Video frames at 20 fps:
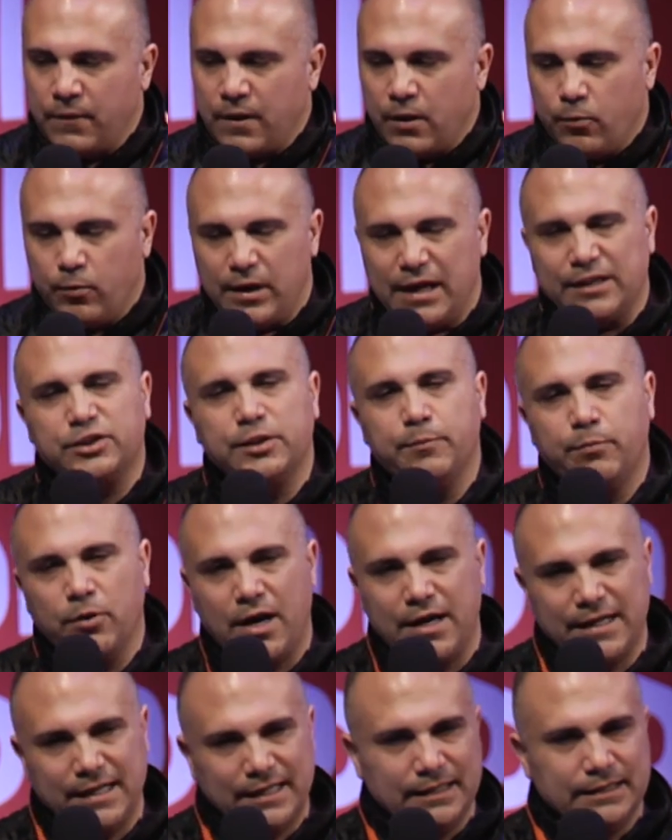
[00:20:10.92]
we actually
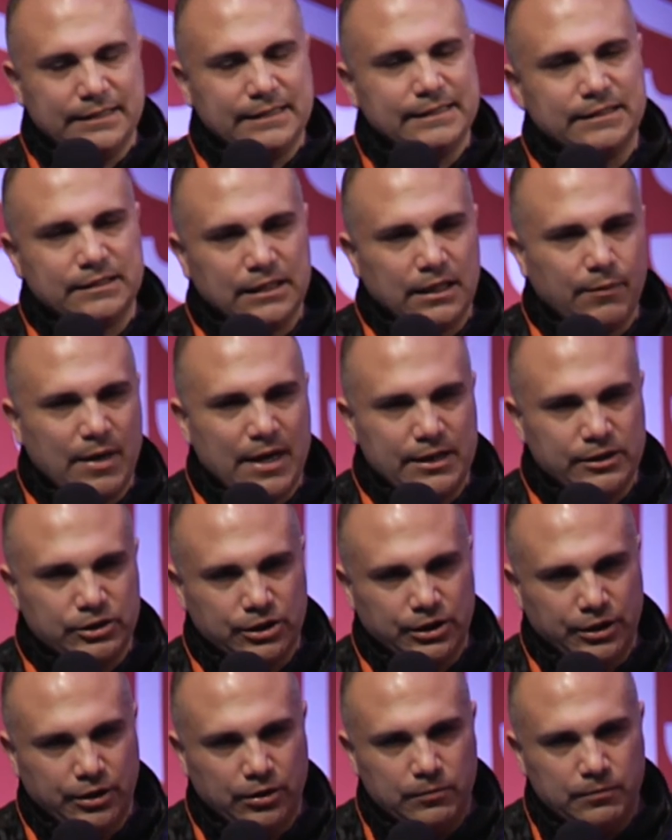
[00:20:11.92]
brought in a Disney
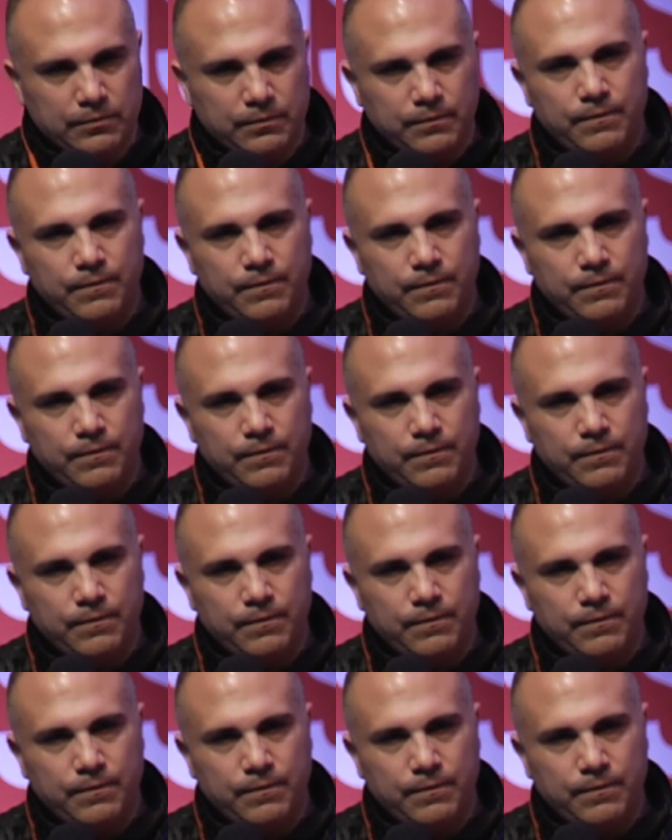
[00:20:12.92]
Imagineer.